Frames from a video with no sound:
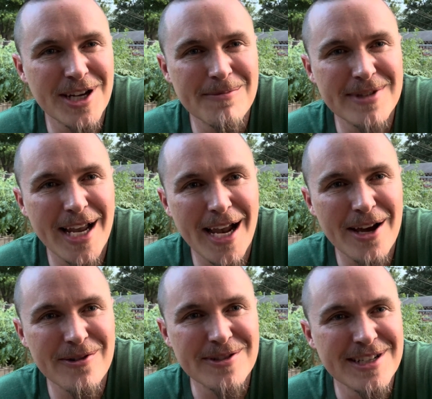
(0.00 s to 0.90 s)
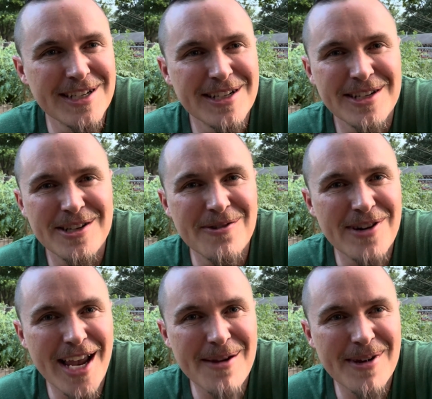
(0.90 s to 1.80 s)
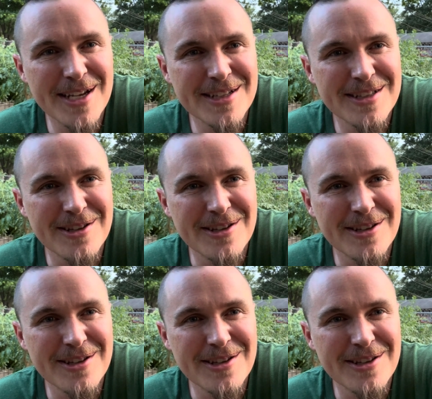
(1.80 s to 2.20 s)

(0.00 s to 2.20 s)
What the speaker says: up, down, you name it.